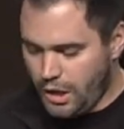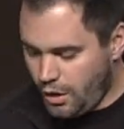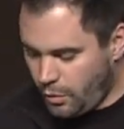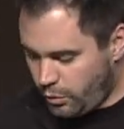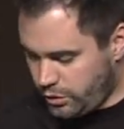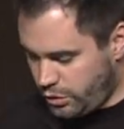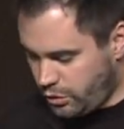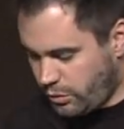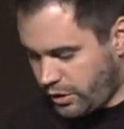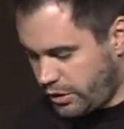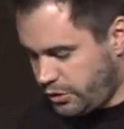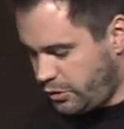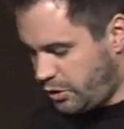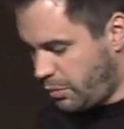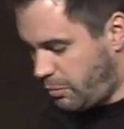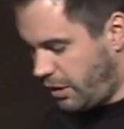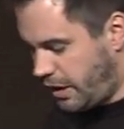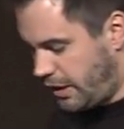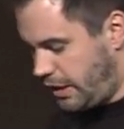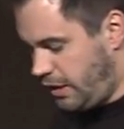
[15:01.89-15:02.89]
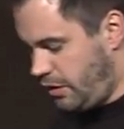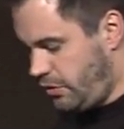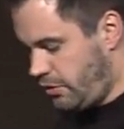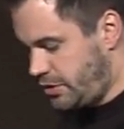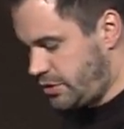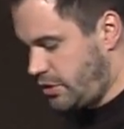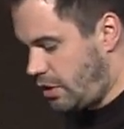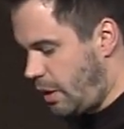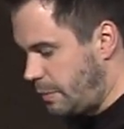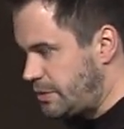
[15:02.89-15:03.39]
When you want to do debugging,
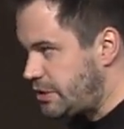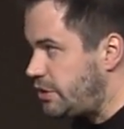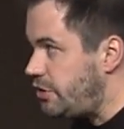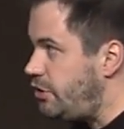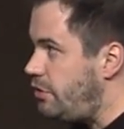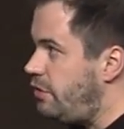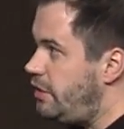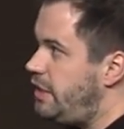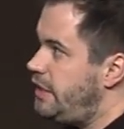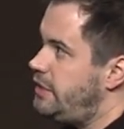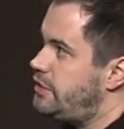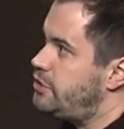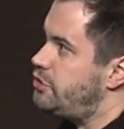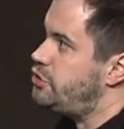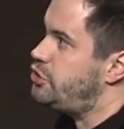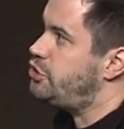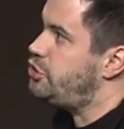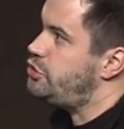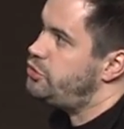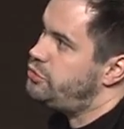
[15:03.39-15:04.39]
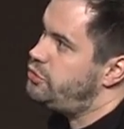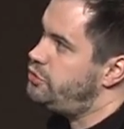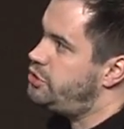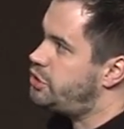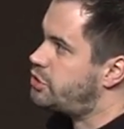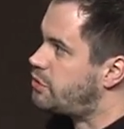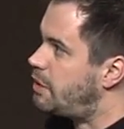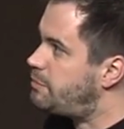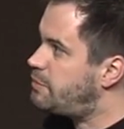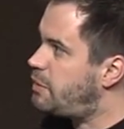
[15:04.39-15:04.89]
there's an option in Unity to choose
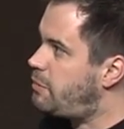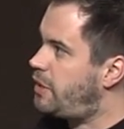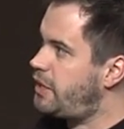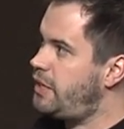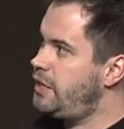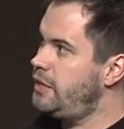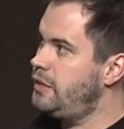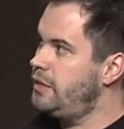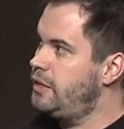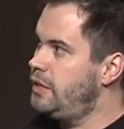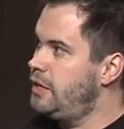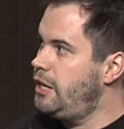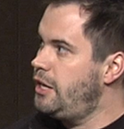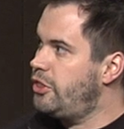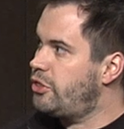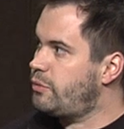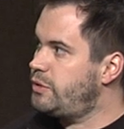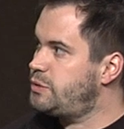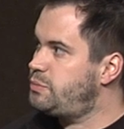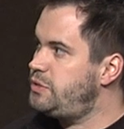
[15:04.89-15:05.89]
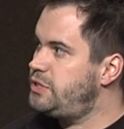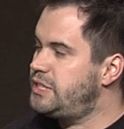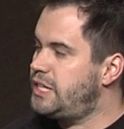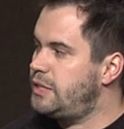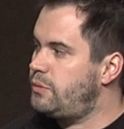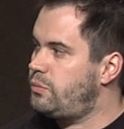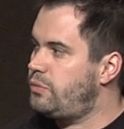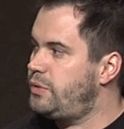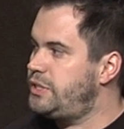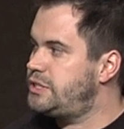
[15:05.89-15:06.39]
script debugging. The
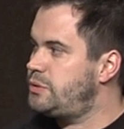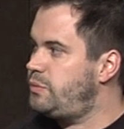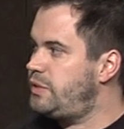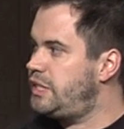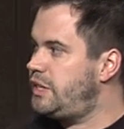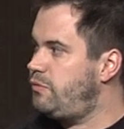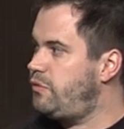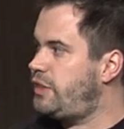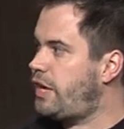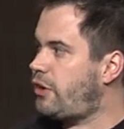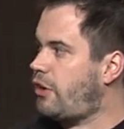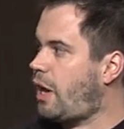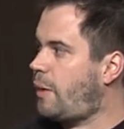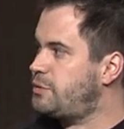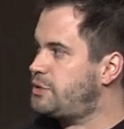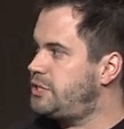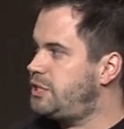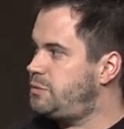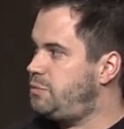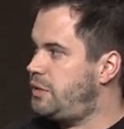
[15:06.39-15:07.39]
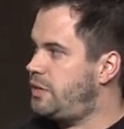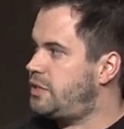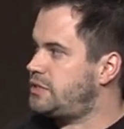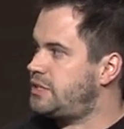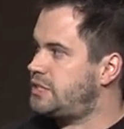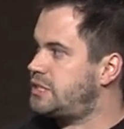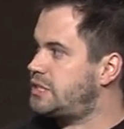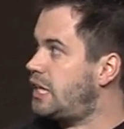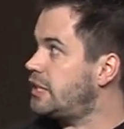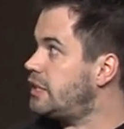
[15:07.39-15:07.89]
reason we give you that option is because
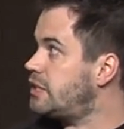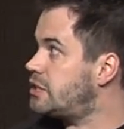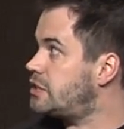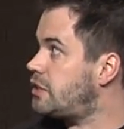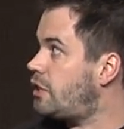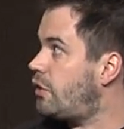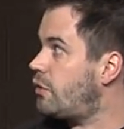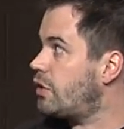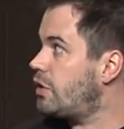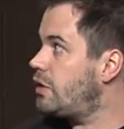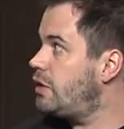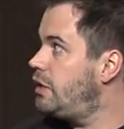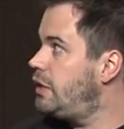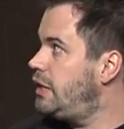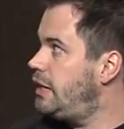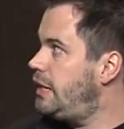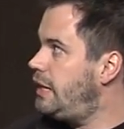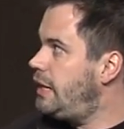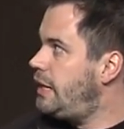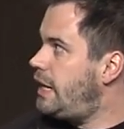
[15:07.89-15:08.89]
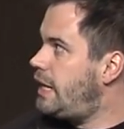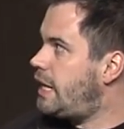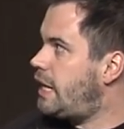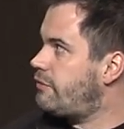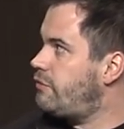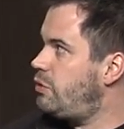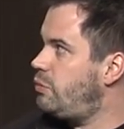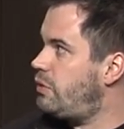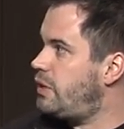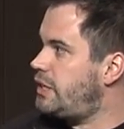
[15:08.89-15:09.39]
it's slightly slower. At
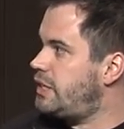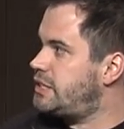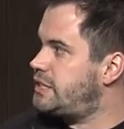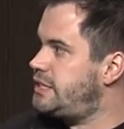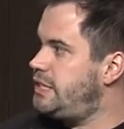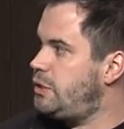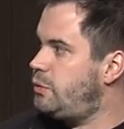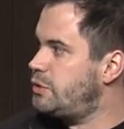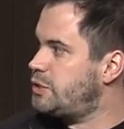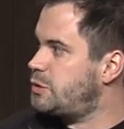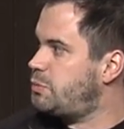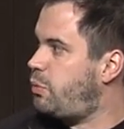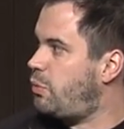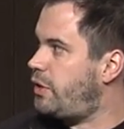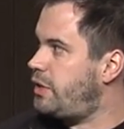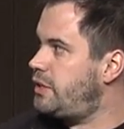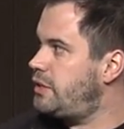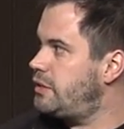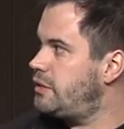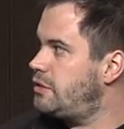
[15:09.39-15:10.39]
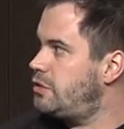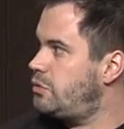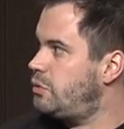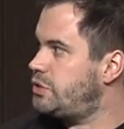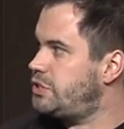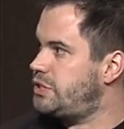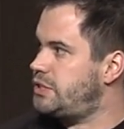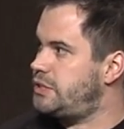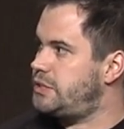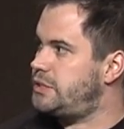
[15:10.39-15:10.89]
a sequence point,
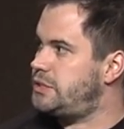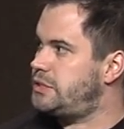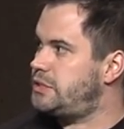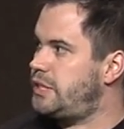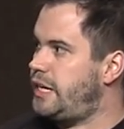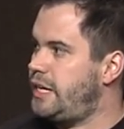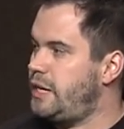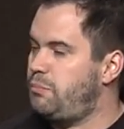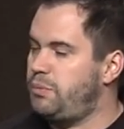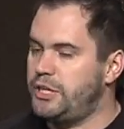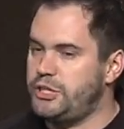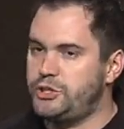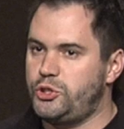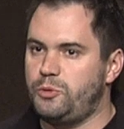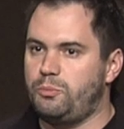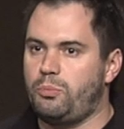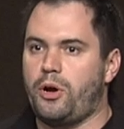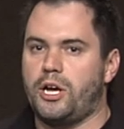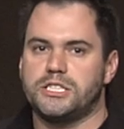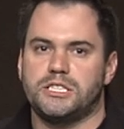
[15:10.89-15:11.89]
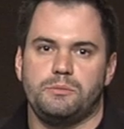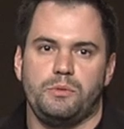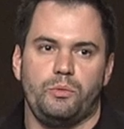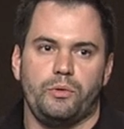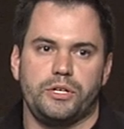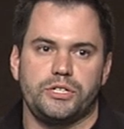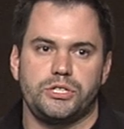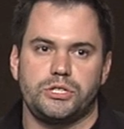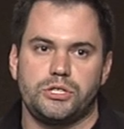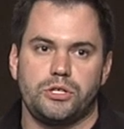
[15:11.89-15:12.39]
which is any place you'd possibly
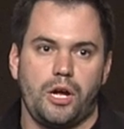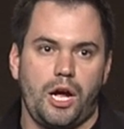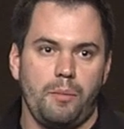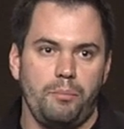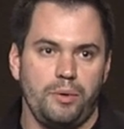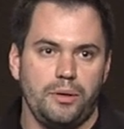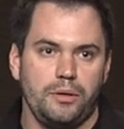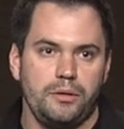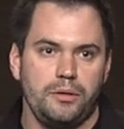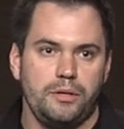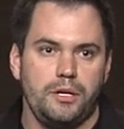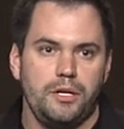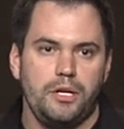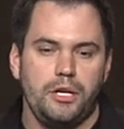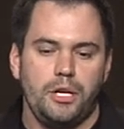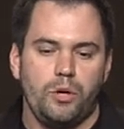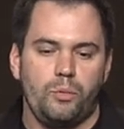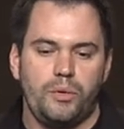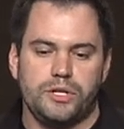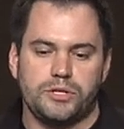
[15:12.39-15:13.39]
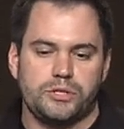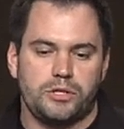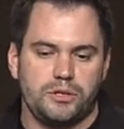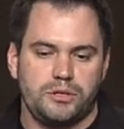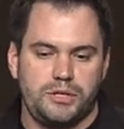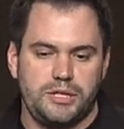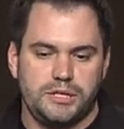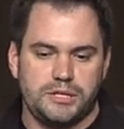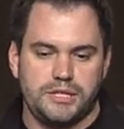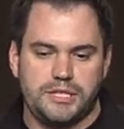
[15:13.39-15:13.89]
want to stop, we
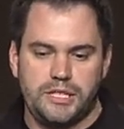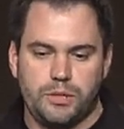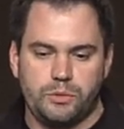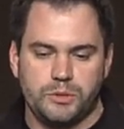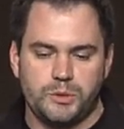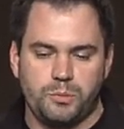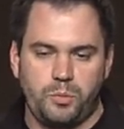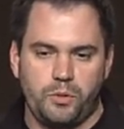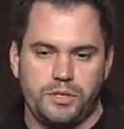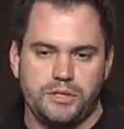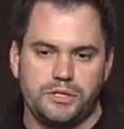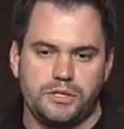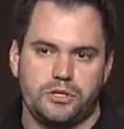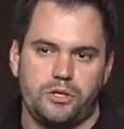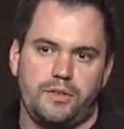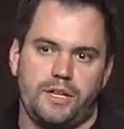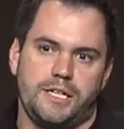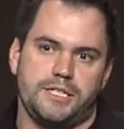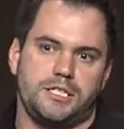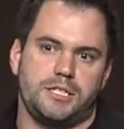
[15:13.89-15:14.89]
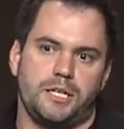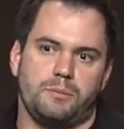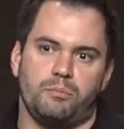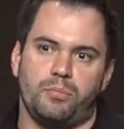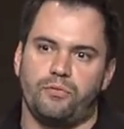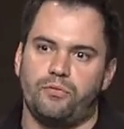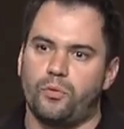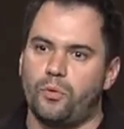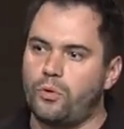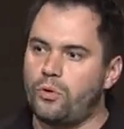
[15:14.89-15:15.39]
insert these sequence points, so that's like
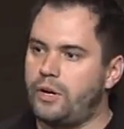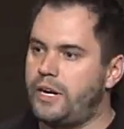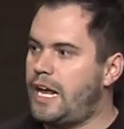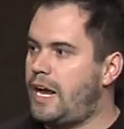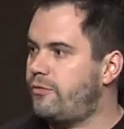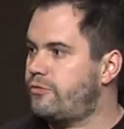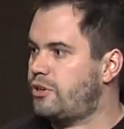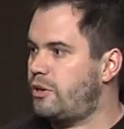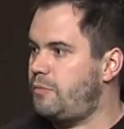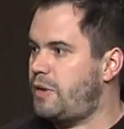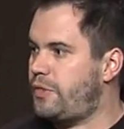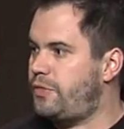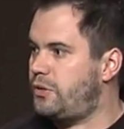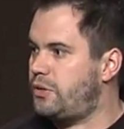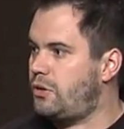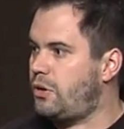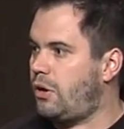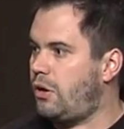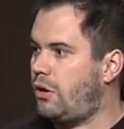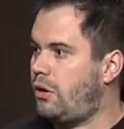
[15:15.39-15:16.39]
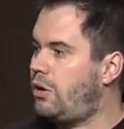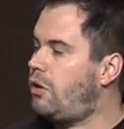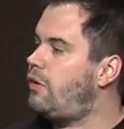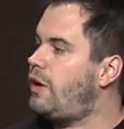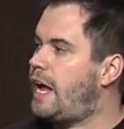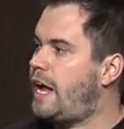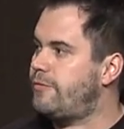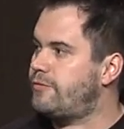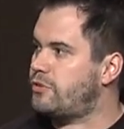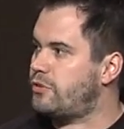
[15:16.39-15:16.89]
before and after a method call,
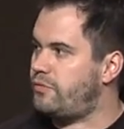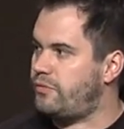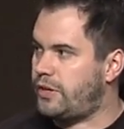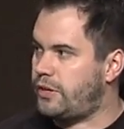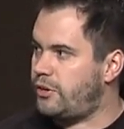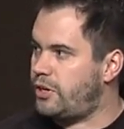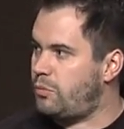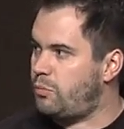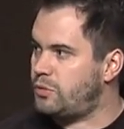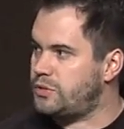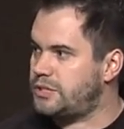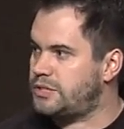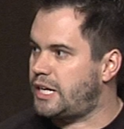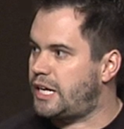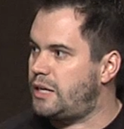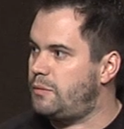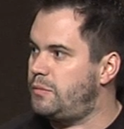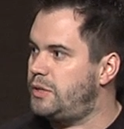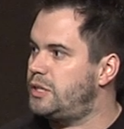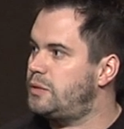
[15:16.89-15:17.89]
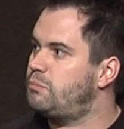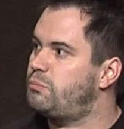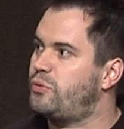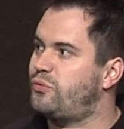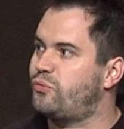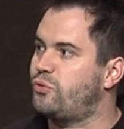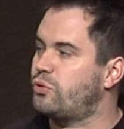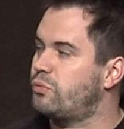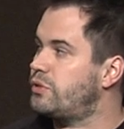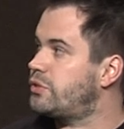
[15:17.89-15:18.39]
after a variable assignment,
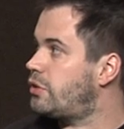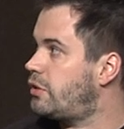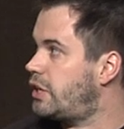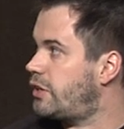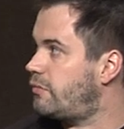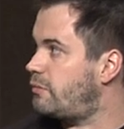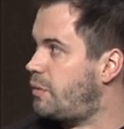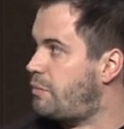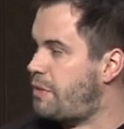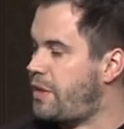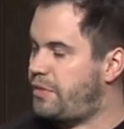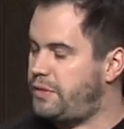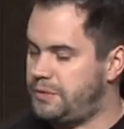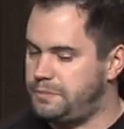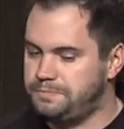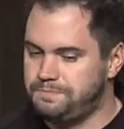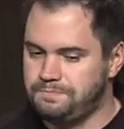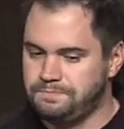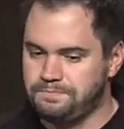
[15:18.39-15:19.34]
before returning from a method.